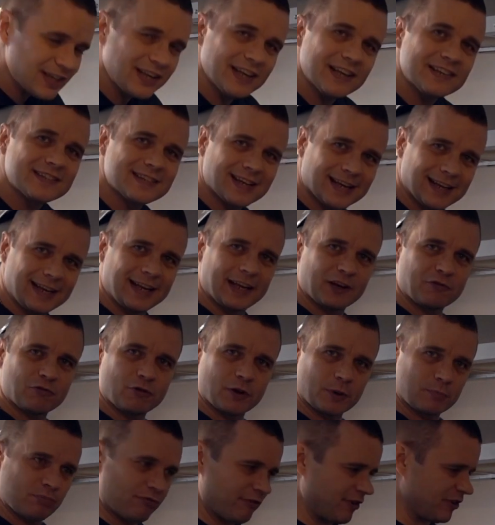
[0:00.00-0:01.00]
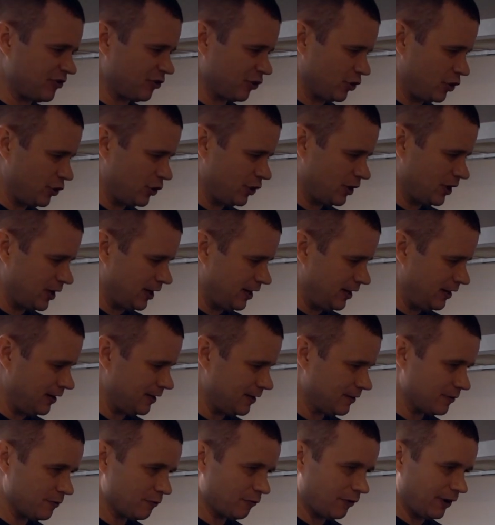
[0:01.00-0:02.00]
this electric pressure cooker,
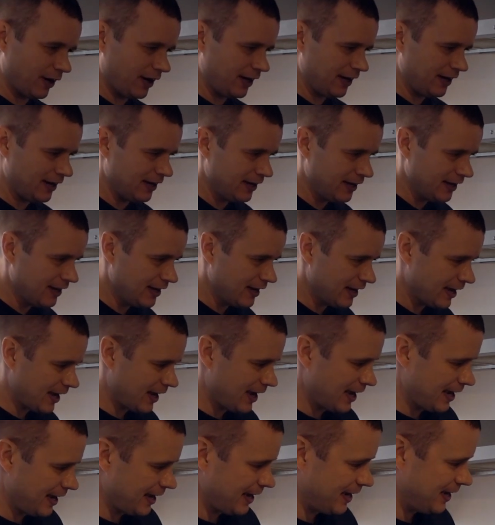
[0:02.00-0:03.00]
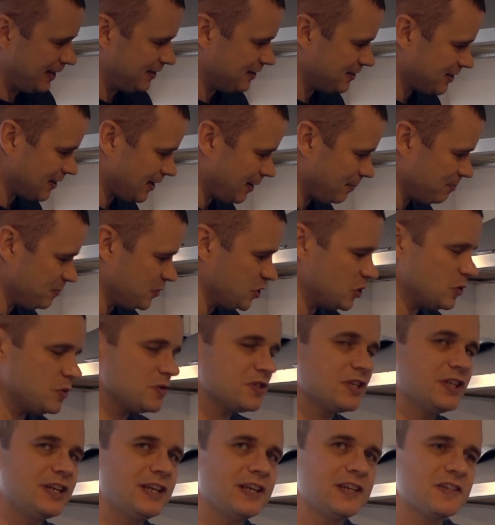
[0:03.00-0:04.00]
right? And I'm
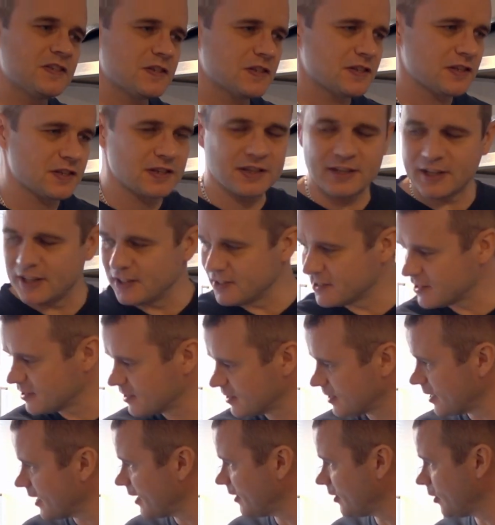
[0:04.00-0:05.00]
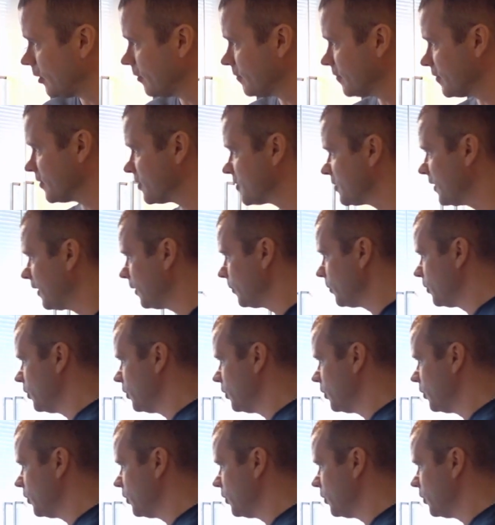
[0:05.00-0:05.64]
using this instead of a slow